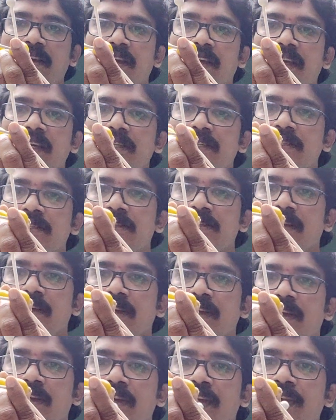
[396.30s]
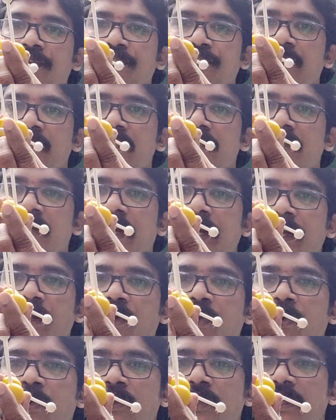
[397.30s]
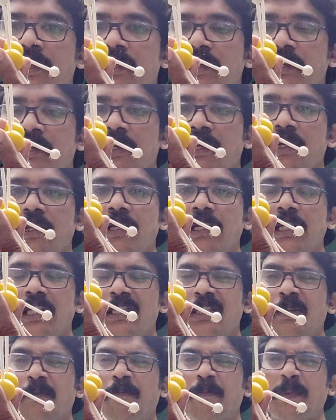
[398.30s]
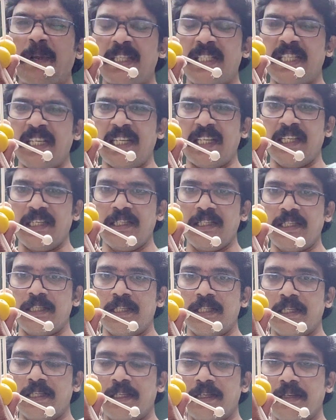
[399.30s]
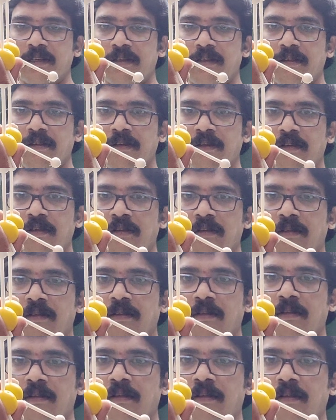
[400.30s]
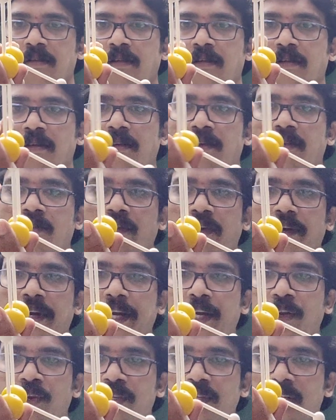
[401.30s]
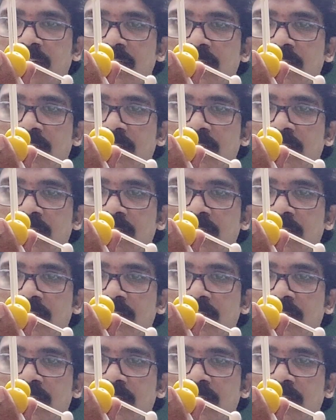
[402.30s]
Yes, if this hydrogen is present, if hydrogen